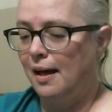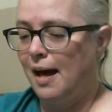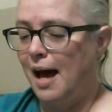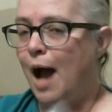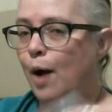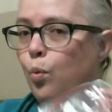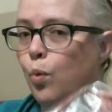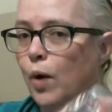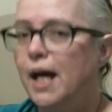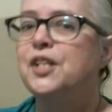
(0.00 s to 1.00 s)
I
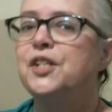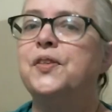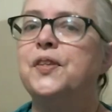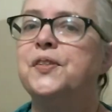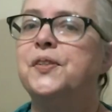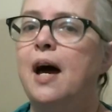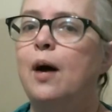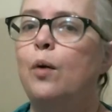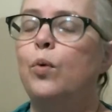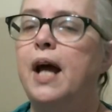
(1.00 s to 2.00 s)
wish the
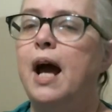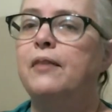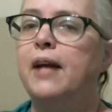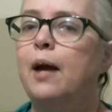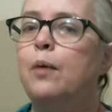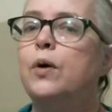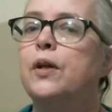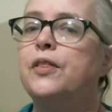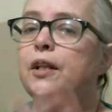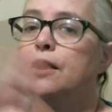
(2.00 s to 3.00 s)
set would have came
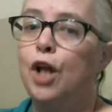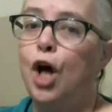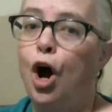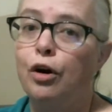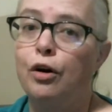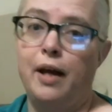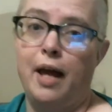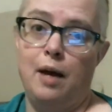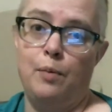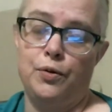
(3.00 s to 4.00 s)
with longer
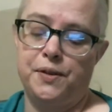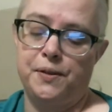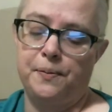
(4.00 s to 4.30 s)
cables.